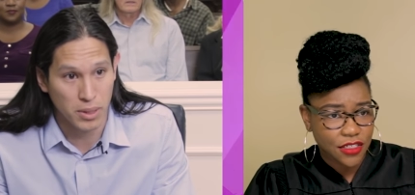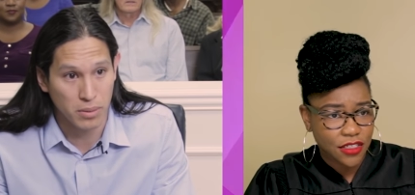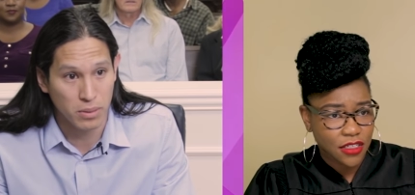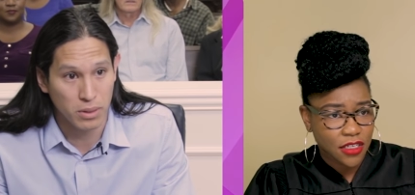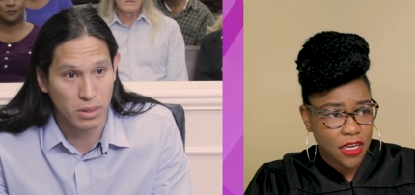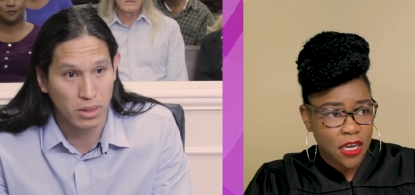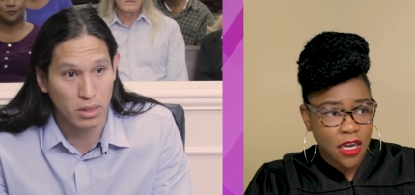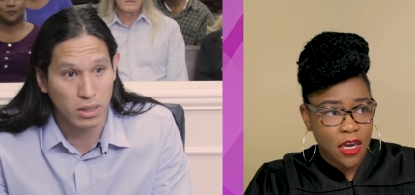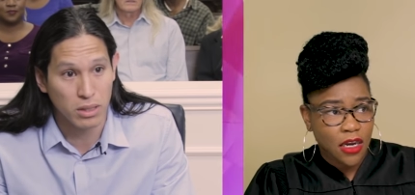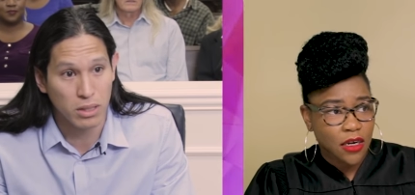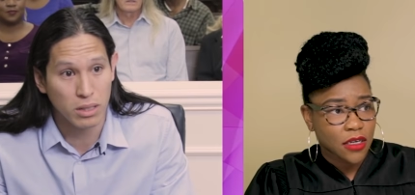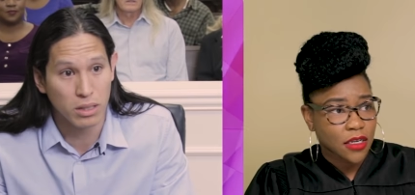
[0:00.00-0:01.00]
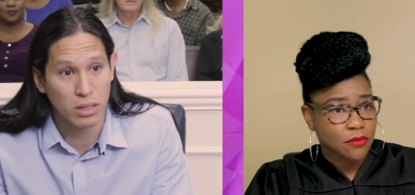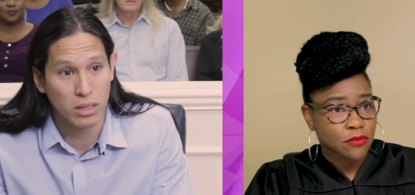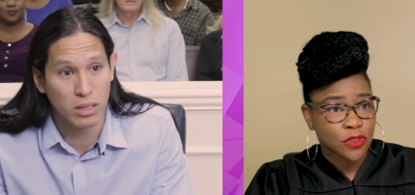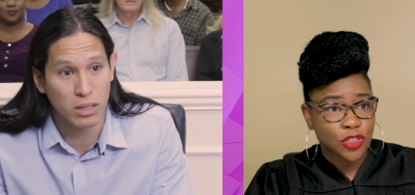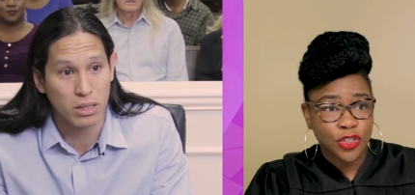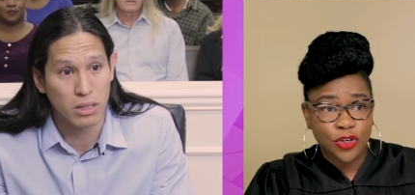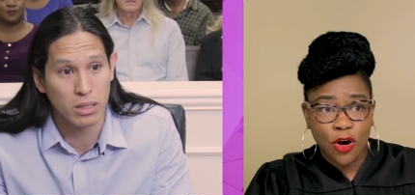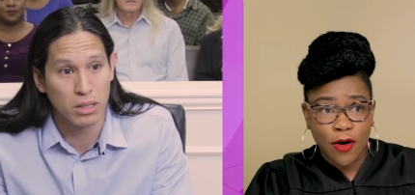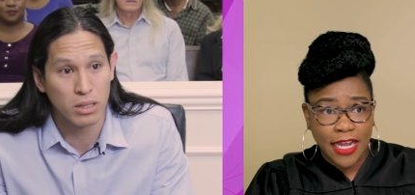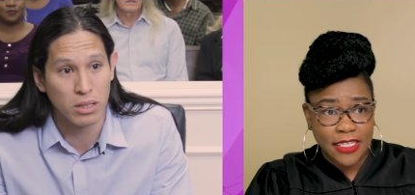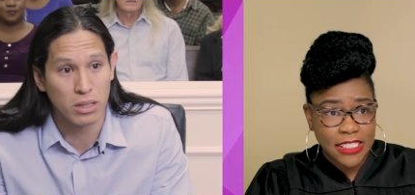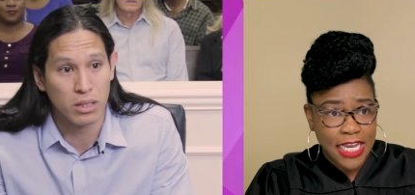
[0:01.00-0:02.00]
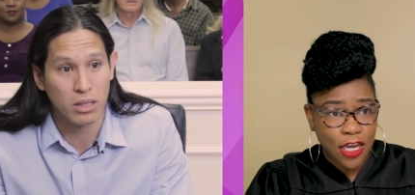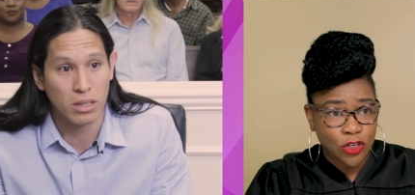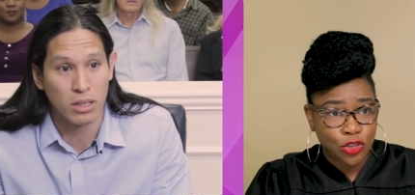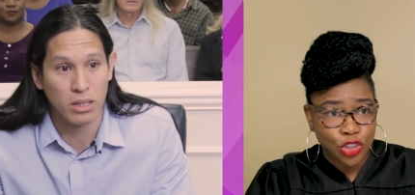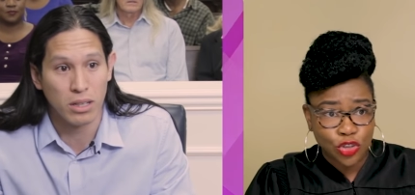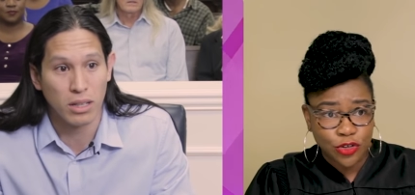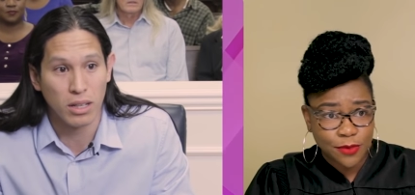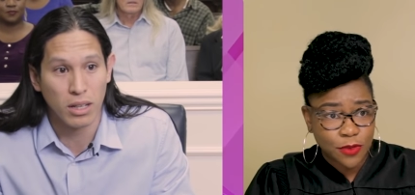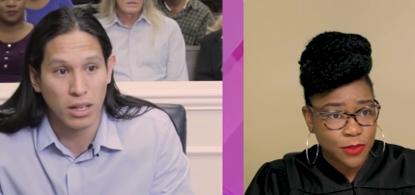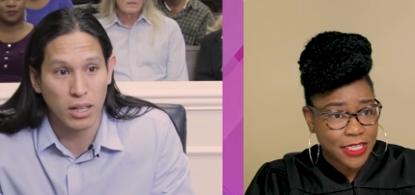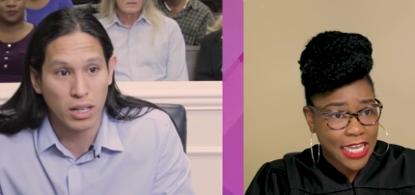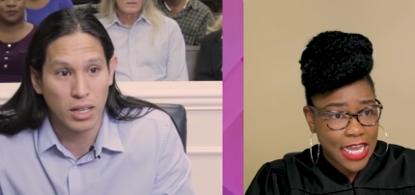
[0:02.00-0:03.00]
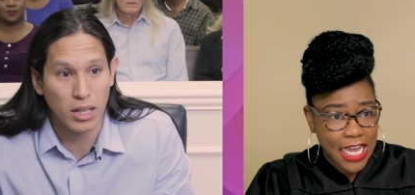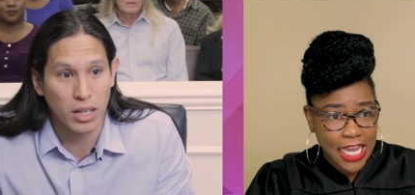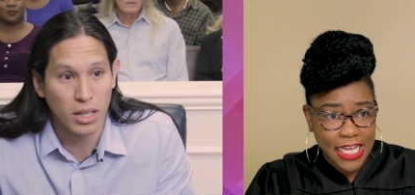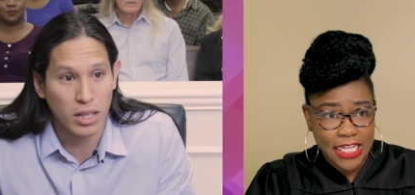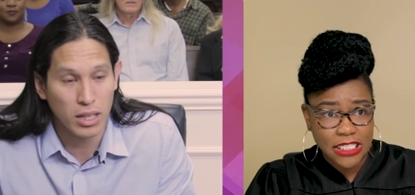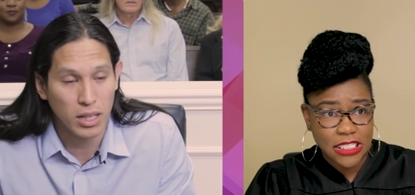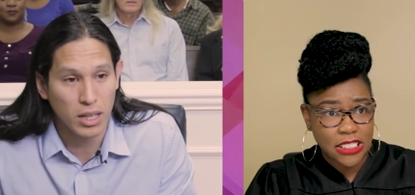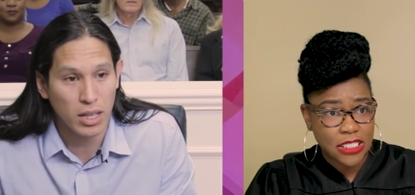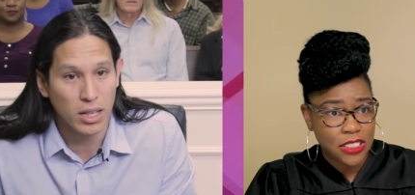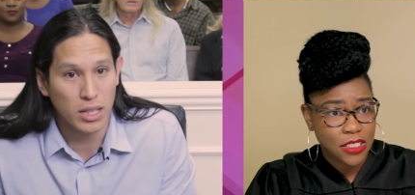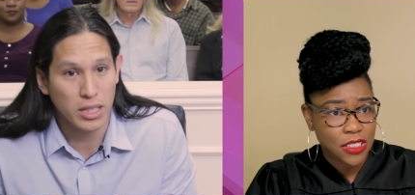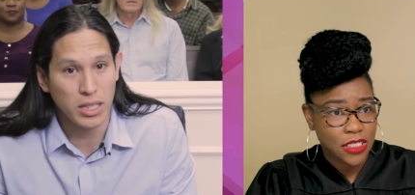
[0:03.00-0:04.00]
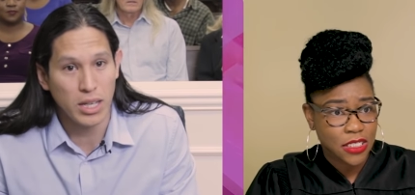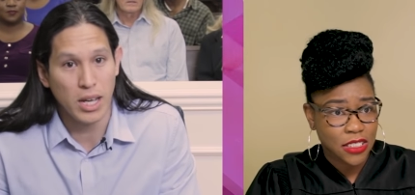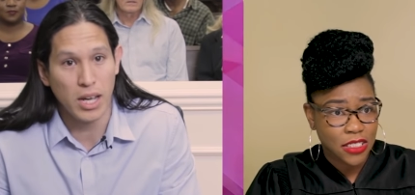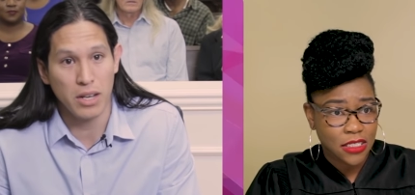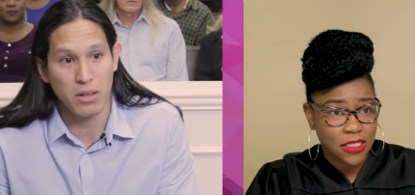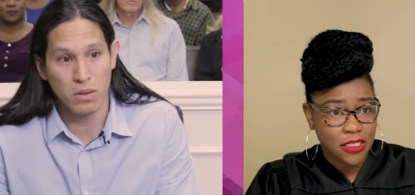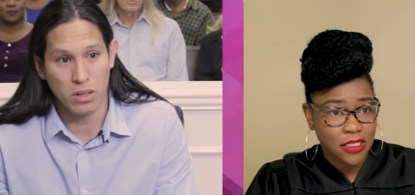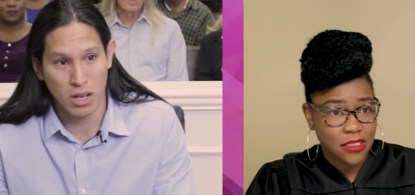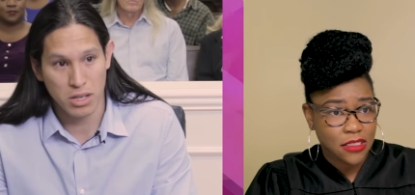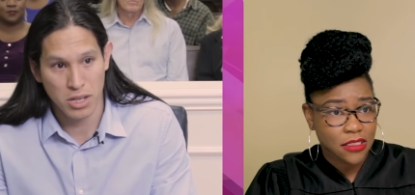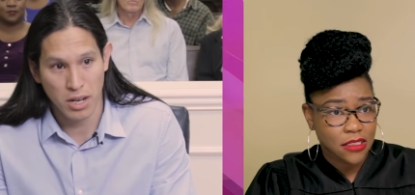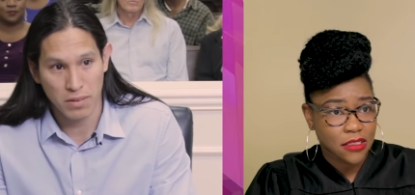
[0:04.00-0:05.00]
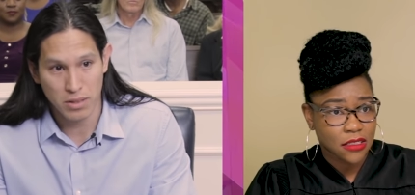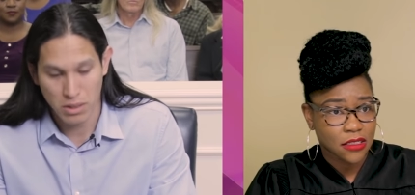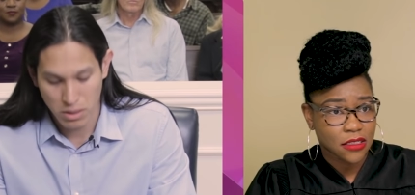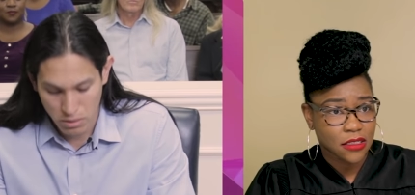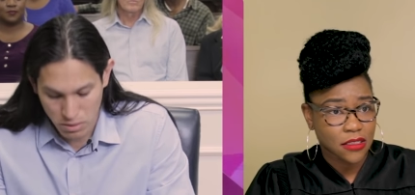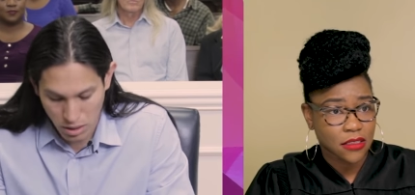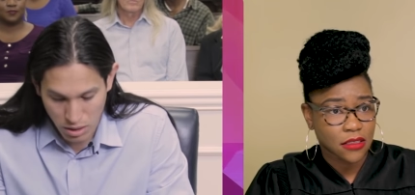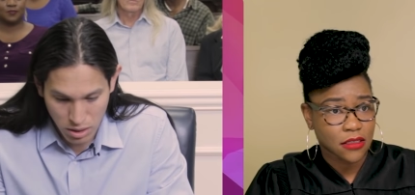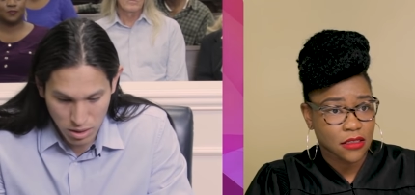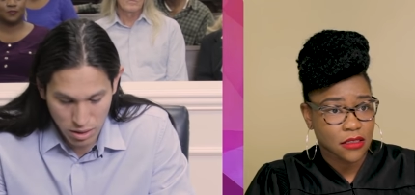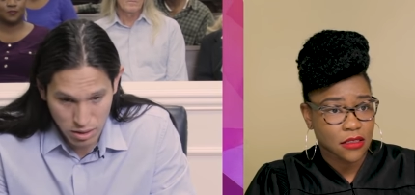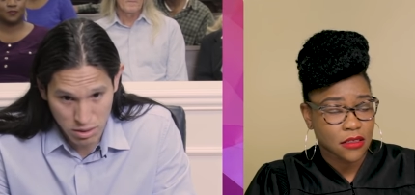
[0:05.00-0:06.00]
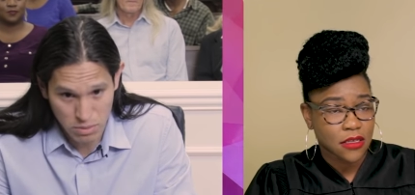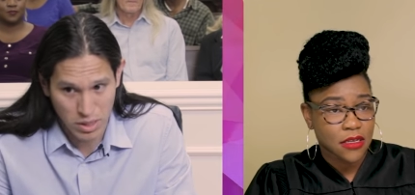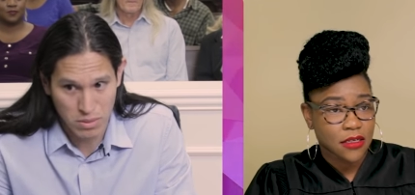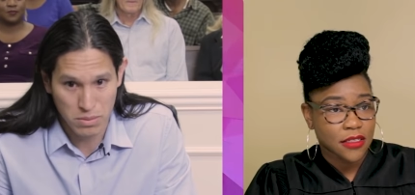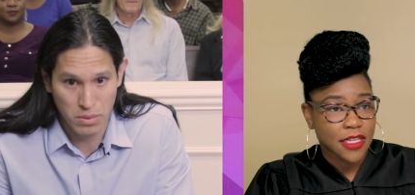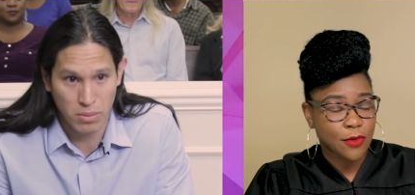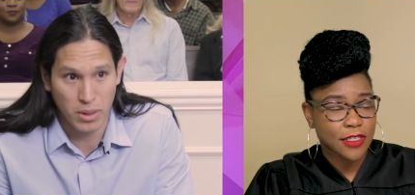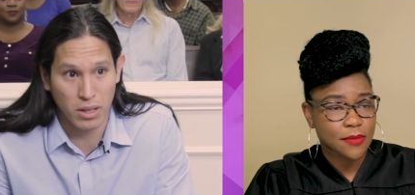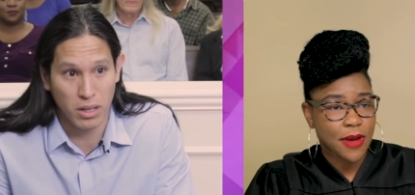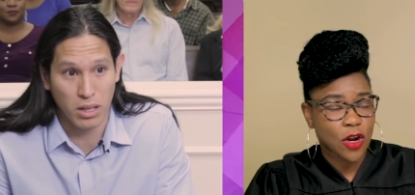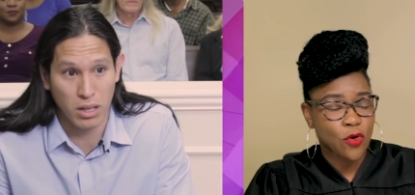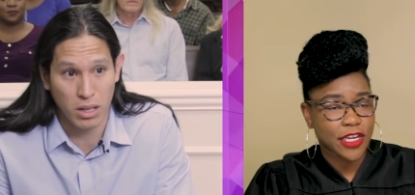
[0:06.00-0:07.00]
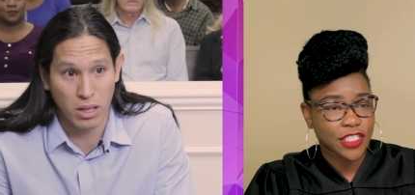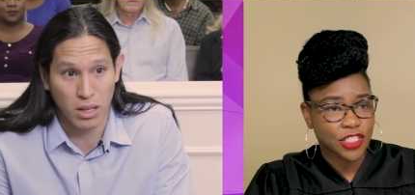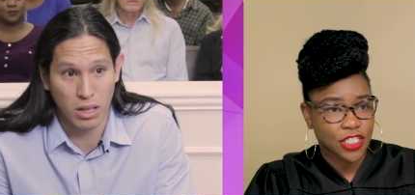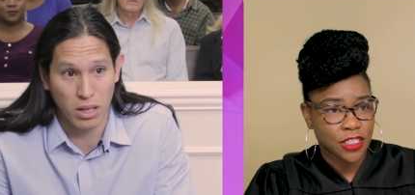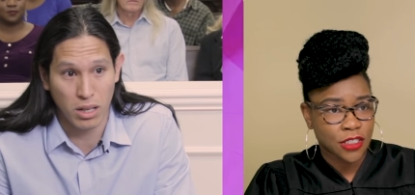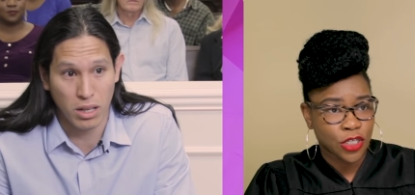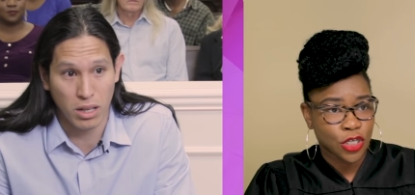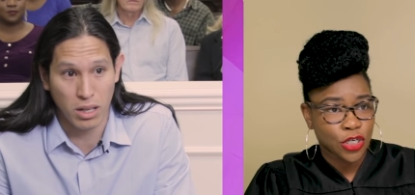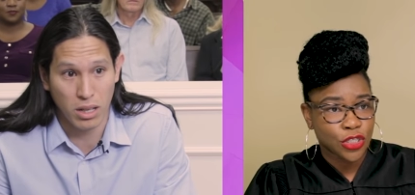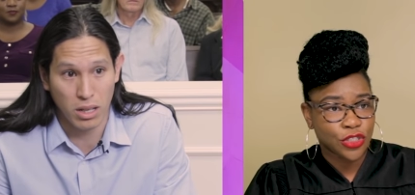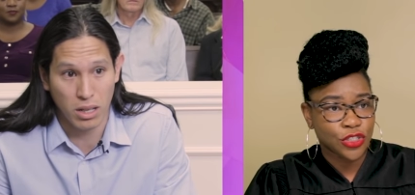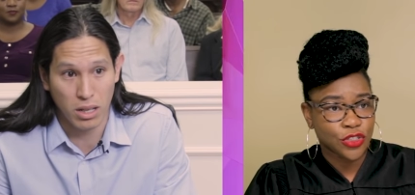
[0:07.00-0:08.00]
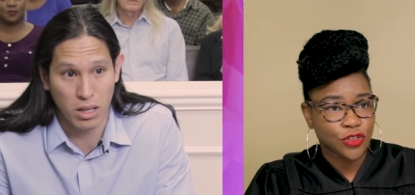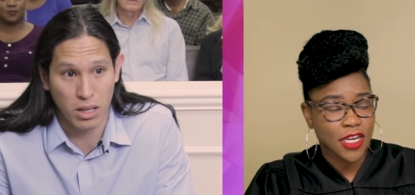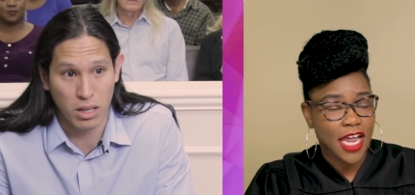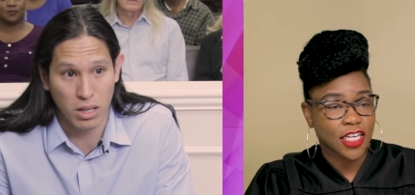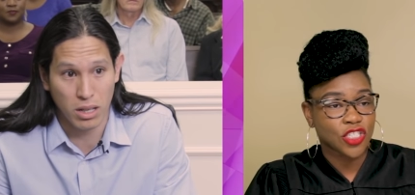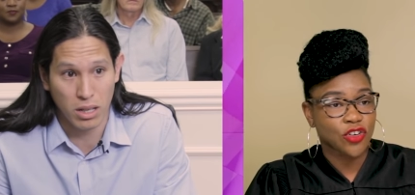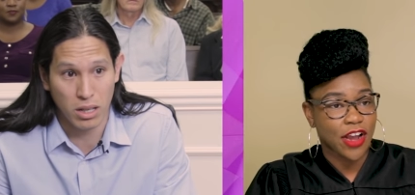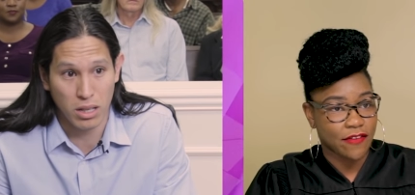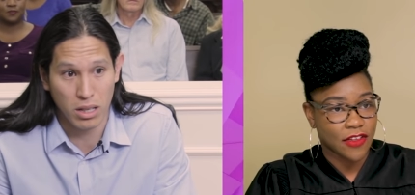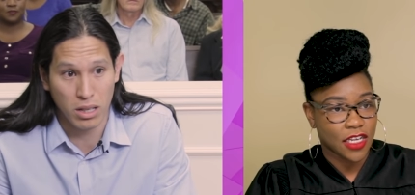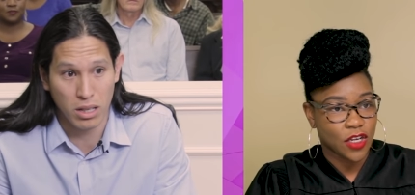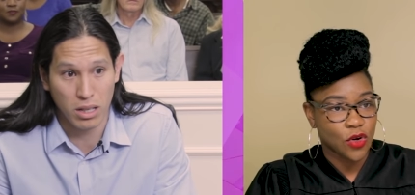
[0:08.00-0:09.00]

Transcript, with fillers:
Speaker 1: ma'am. Do you go out of town on trips with the kids?
Speaker 2: Uh, yeah, I do a lot of traveling. You know, uh, sometimes. That wasn't my
Speaker 1: question. Do you do a lot of traveling